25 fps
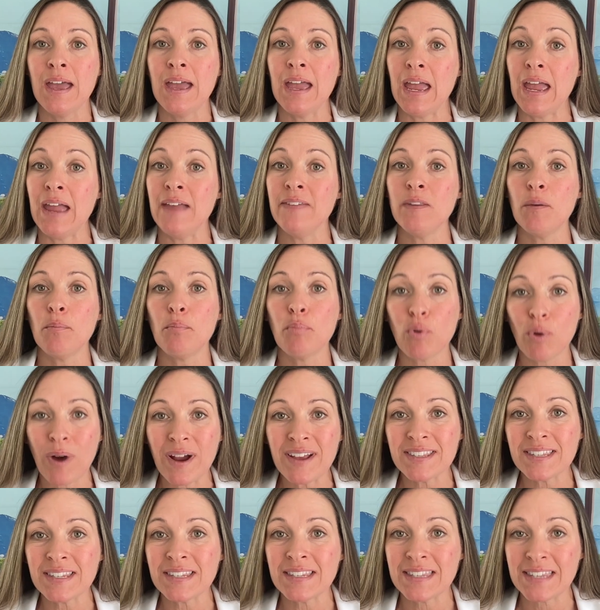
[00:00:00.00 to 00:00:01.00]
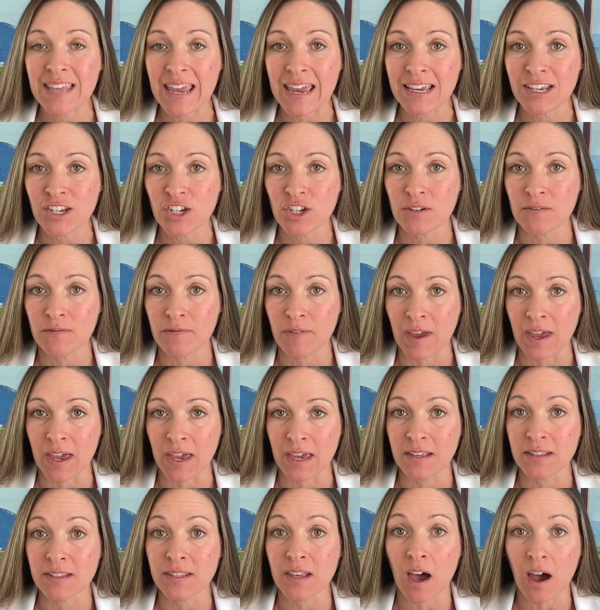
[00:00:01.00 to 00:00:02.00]
In the presentation
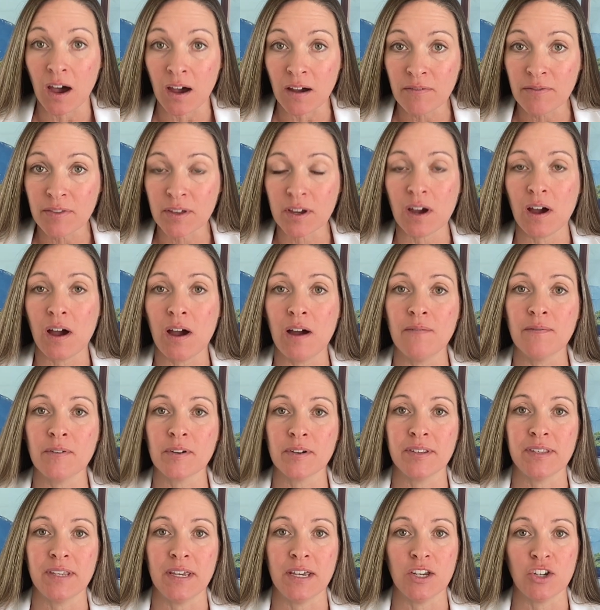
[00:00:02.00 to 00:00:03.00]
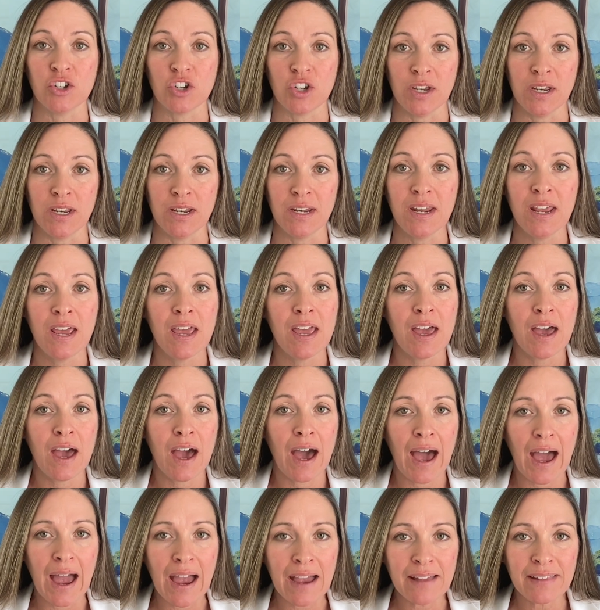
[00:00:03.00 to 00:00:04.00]
phase of the conversation,
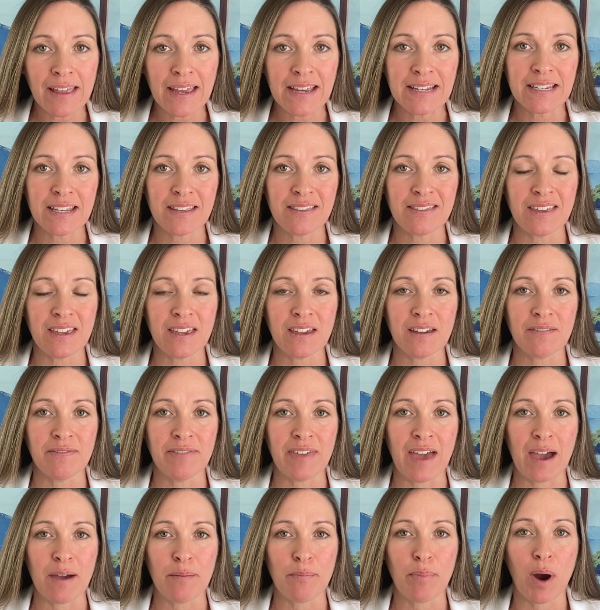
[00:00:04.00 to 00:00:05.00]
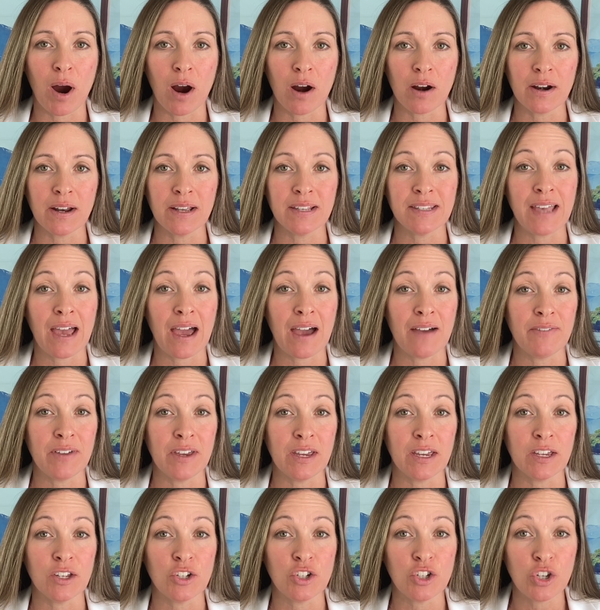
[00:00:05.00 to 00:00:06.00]
I like to think of that part as
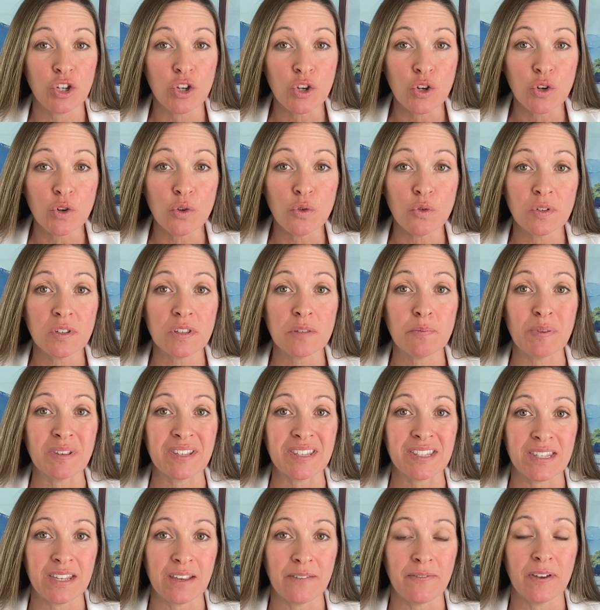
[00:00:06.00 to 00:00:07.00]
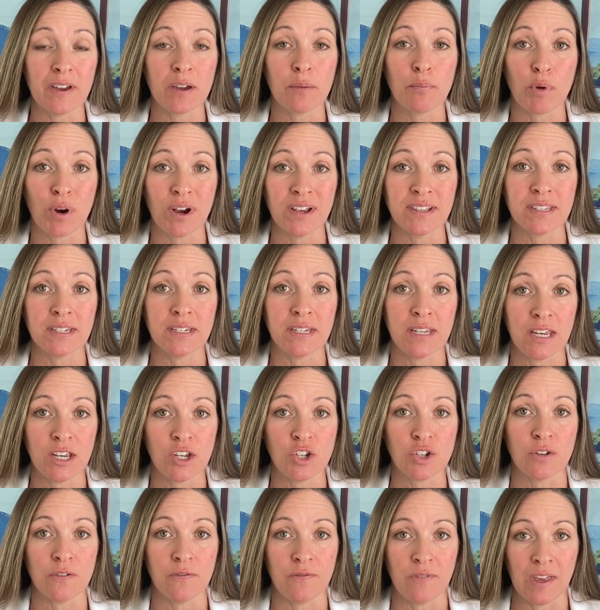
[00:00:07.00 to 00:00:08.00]
having two specific
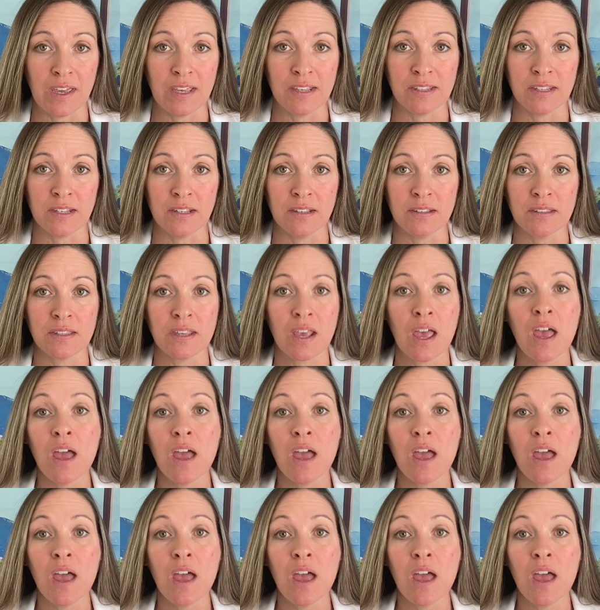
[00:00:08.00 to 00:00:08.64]
presentation phases.